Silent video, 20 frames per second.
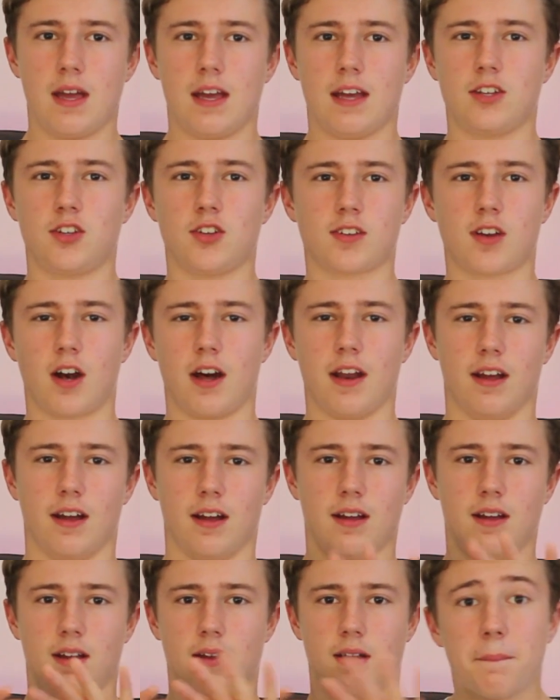It just kind
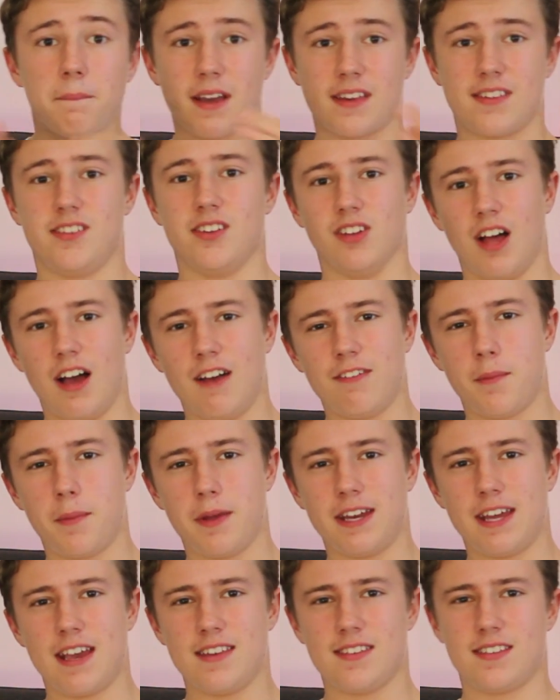of makes your life a
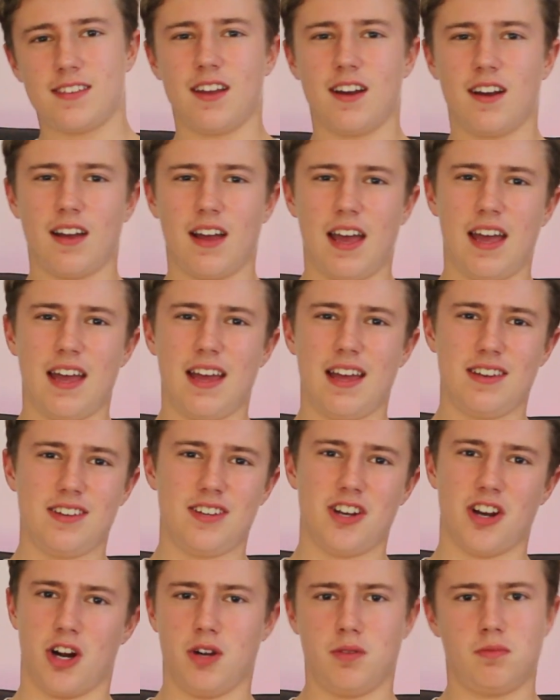bit easier
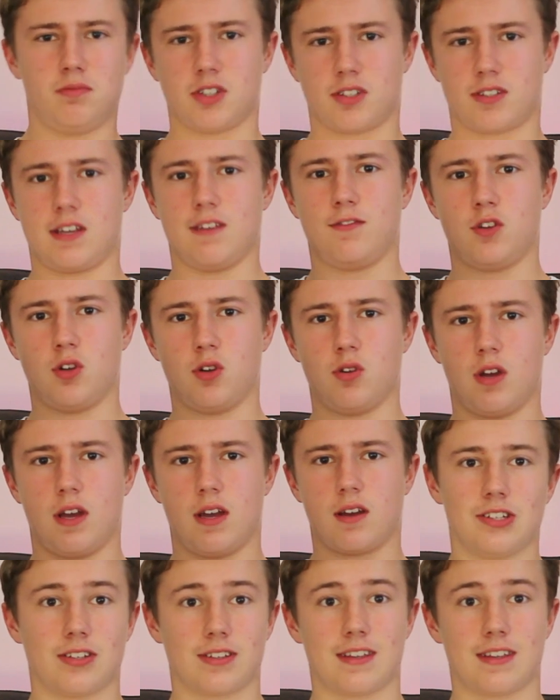and, you know, just gives you